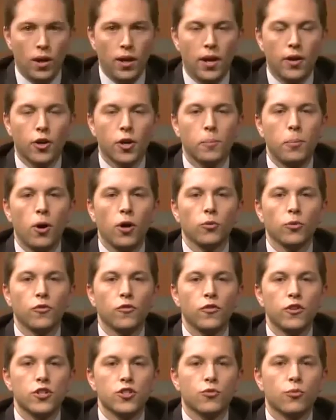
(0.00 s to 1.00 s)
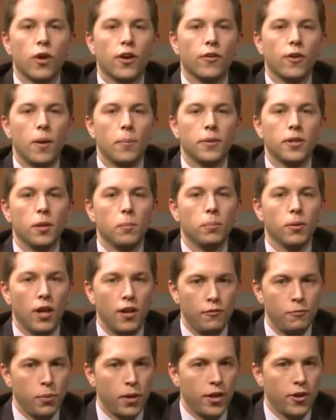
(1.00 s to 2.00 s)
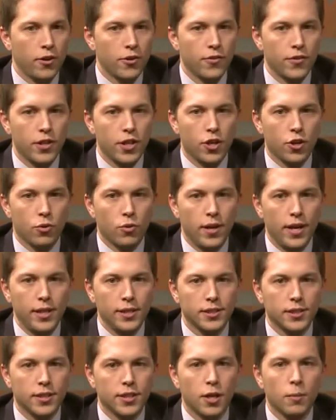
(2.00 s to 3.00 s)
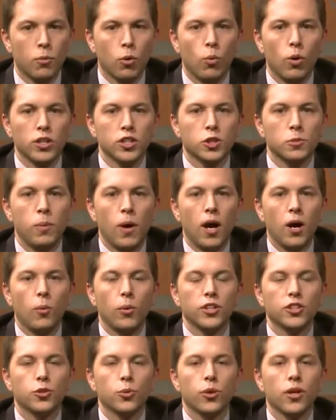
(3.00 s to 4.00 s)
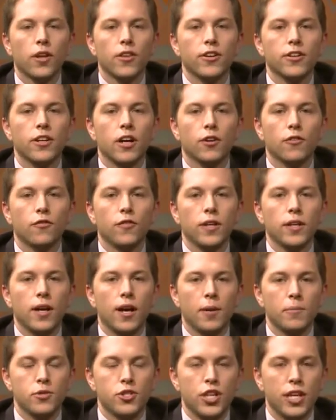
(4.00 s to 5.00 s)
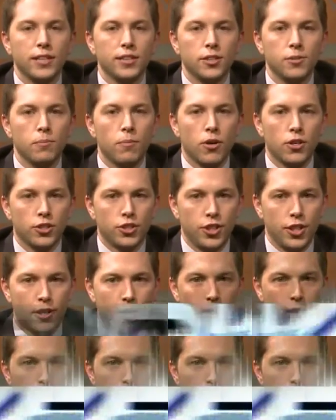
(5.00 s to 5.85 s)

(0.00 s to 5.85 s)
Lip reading: Eric Baldwin finished runner-up in the Bluff Player of the Year race, the #1 spot went to another young phenom, Jason Mercier.